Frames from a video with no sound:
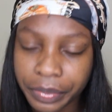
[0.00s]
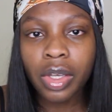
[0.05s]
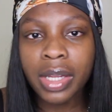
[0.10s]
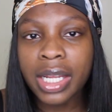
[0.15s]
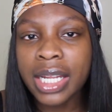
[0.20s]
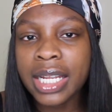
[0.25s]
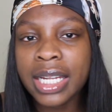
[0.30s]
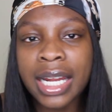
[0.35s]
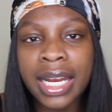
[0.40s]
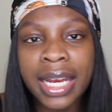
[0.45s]
So
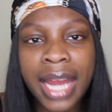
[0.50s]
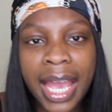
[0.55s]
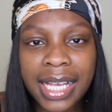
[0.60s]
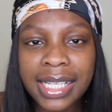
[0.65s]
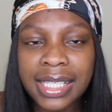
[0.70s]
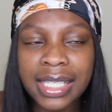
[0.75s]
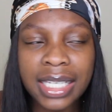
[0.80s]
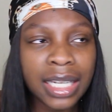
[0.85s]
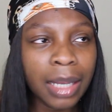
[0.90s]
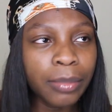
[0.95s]
then in the
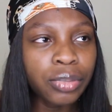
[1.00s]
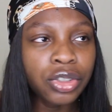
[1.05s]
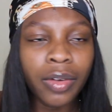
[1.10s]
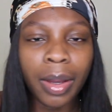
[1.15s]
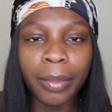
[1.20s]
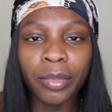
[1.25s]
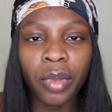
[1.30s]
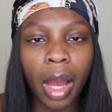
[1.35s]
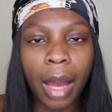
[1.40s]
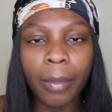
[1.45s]
next scene, I'm
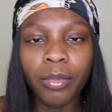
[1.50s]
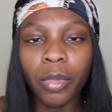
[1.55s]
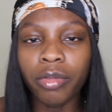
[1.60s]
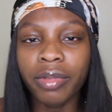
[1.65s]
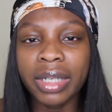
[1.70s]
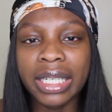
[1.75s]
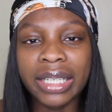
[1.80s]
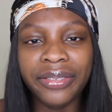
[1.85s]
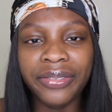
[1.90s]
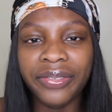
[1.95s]

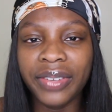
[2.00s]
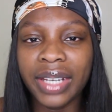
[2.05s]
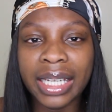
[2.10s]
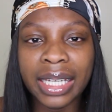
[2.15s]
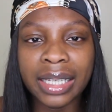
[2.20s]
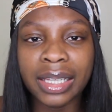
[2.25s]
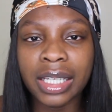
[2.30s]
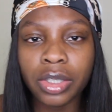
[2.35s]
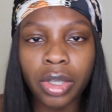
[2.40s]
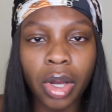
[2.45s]
not really
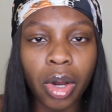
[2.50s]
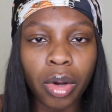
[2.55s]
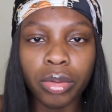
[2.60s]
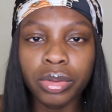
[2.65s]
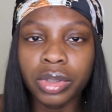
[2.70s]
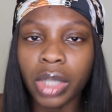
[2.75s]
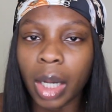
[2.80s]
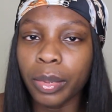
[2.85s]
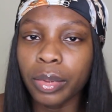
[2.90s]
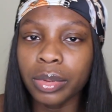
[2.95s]
feeling this
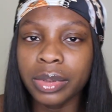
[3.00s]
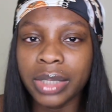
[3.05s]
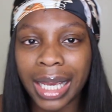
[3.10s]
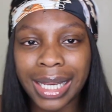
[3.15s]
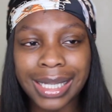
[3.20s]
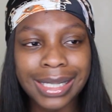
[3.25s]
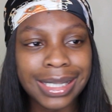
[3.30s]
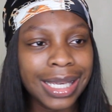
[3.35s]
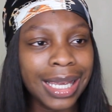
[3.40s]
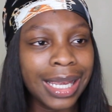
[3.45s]
whole double
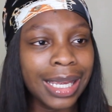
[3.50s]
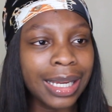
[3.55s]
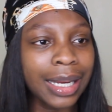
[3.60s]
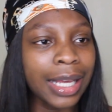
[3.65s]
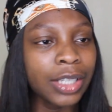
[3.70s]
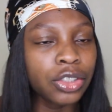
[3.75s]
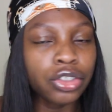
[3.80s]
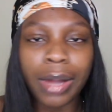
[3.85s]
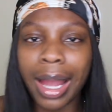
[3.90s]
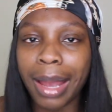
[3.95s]
dating,
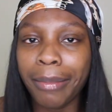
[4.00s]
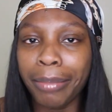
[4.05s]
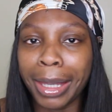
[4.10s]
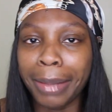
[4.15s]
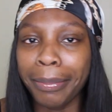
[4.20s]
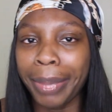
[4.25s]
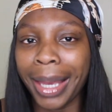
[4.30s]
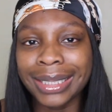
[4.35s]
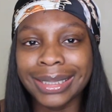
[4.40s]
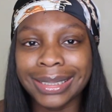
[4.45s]
let's try
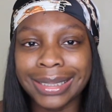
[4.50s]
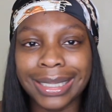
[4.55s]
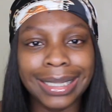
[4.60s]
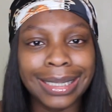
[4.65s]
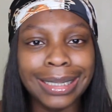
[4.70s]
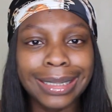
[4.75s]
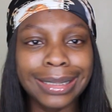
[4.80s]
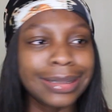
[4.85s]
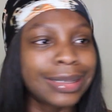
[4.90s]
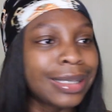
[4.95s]
be
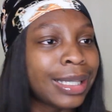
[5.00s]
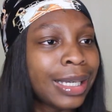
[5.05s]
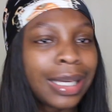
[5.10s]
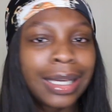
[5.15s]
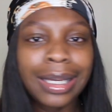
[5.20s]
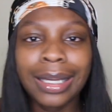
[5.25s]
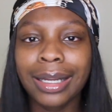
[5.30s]
besties